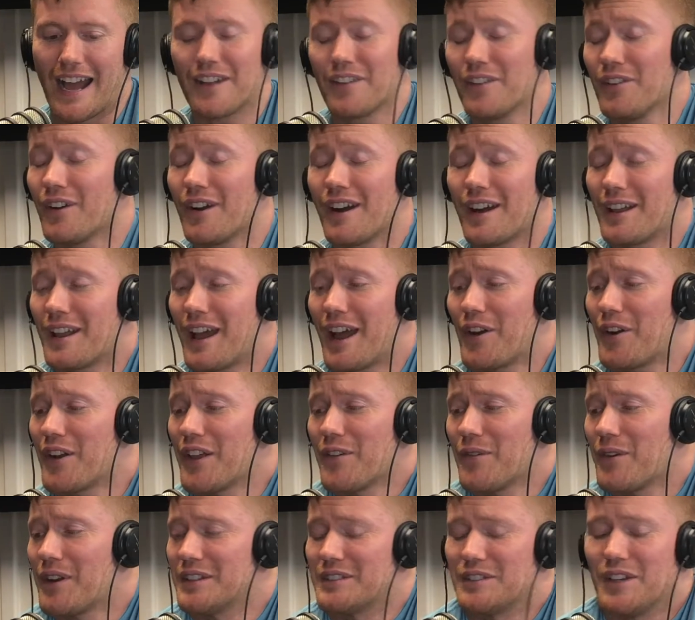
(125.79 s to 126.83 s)
don't
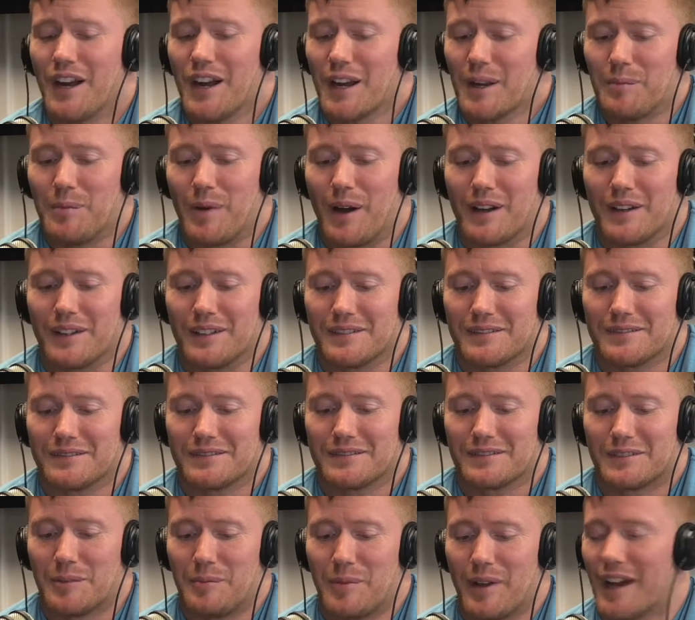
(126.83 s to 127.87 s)
even want to talk about it,
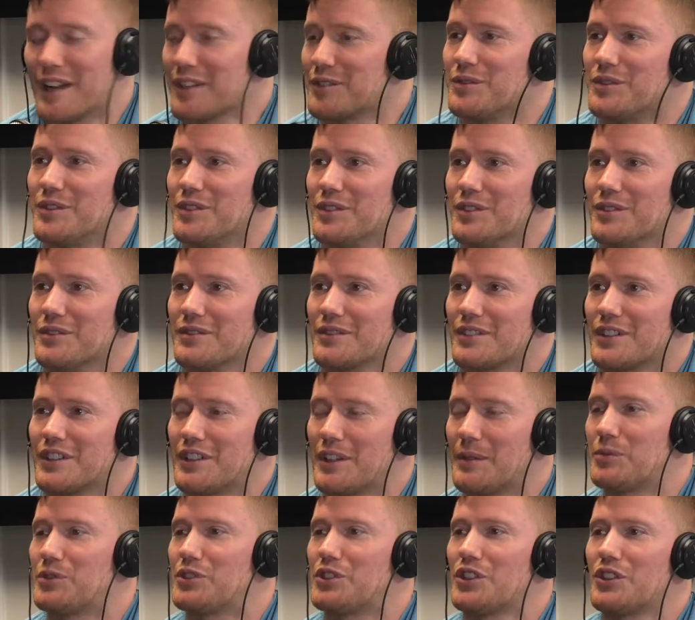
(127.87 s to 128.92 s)
to be honest with you, because
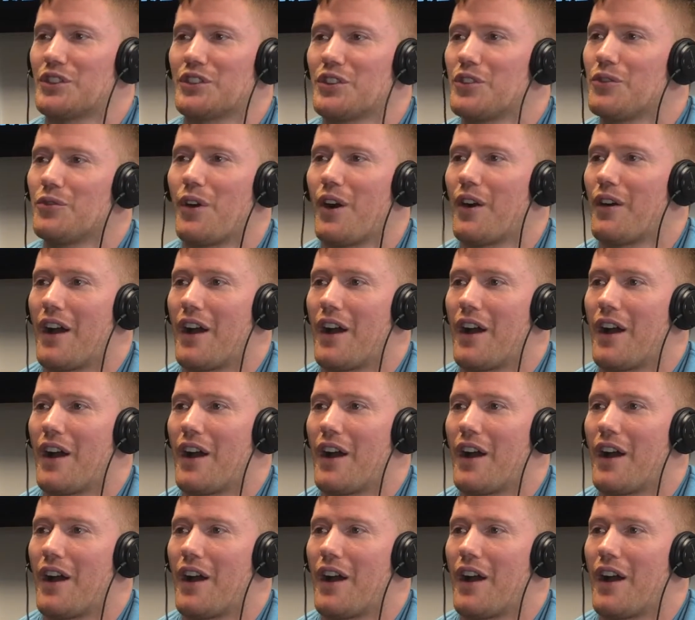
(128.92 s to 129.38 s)
I'm sure you